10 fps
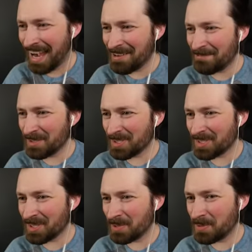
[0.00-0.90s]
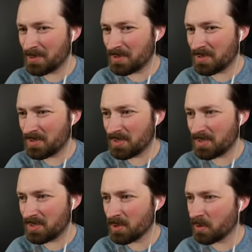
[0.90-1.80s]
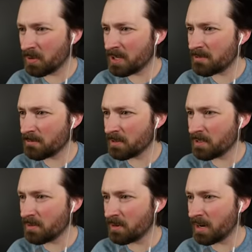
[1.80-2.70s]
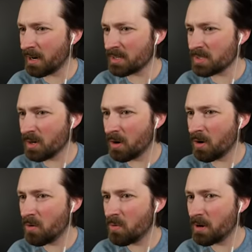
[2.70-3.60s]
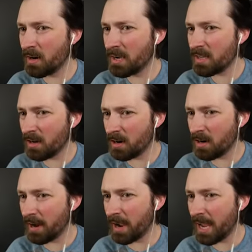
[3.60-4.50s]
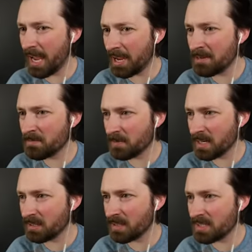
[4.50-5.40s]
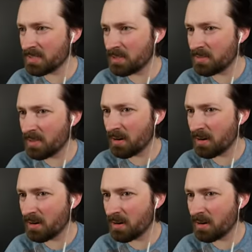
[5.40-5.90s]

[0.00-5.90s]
I feel so sorry for you guys. Oh my god, I hadn't realized that